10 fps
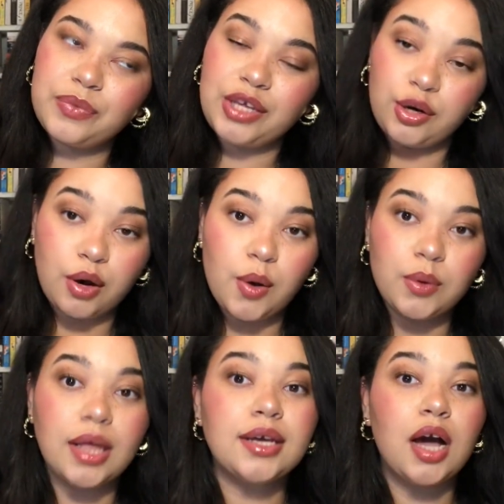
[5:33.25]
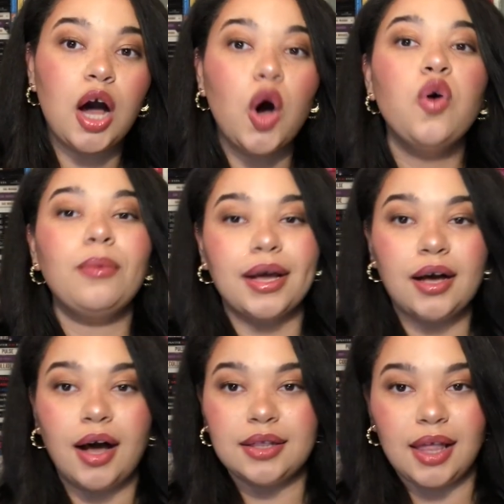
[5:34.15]
hero. Like, oh my
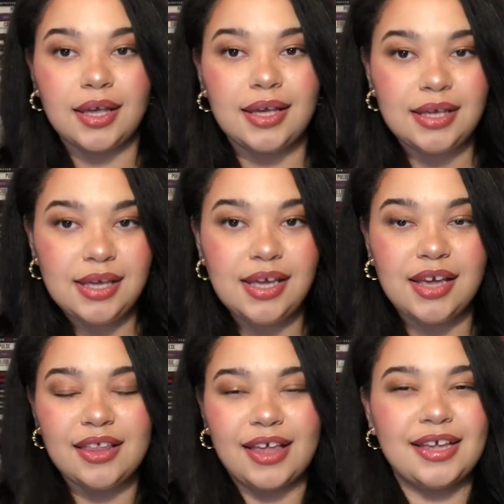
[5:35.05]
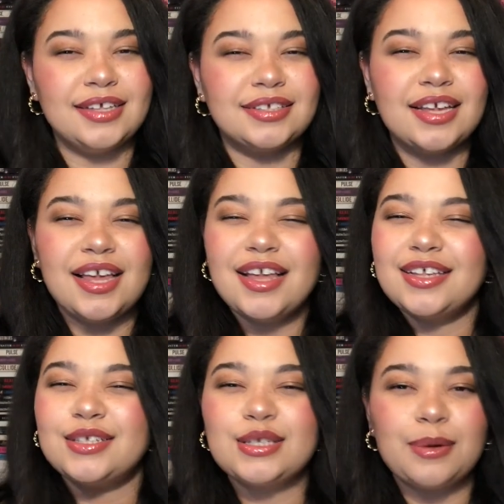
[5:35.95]
god. Like, his
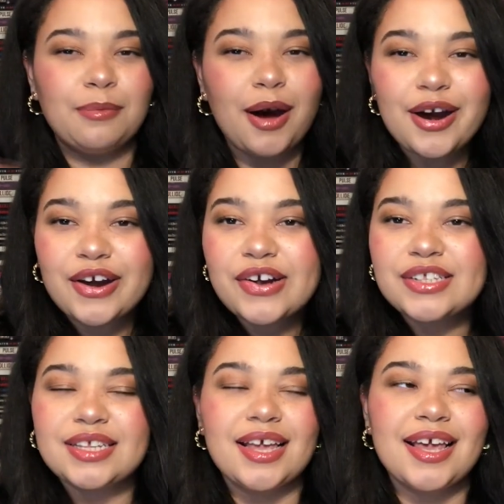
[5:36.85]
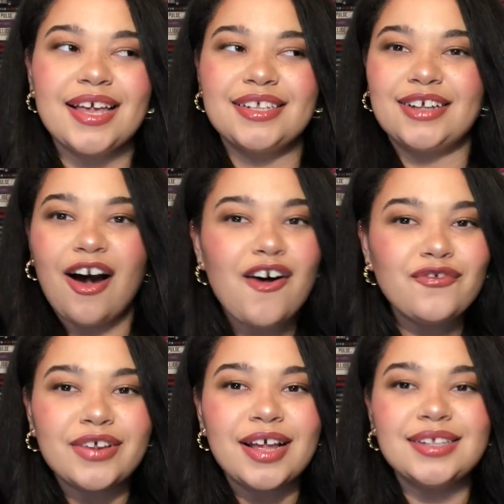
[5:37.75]
smarts, his
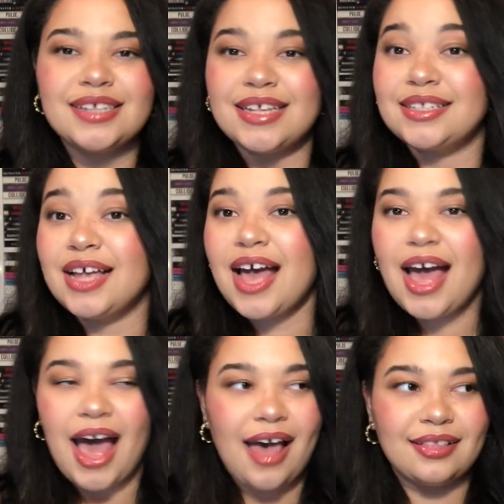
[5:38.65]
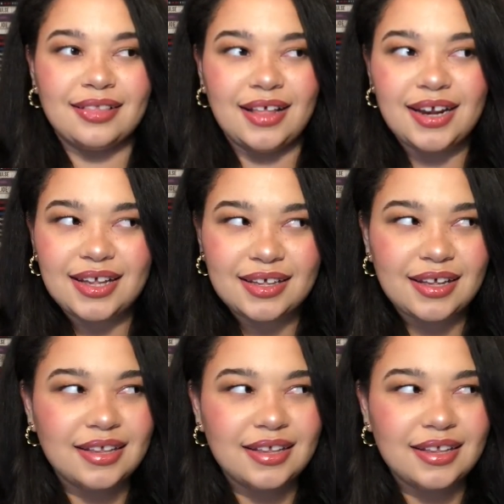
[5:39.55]
confidence, his athleticism.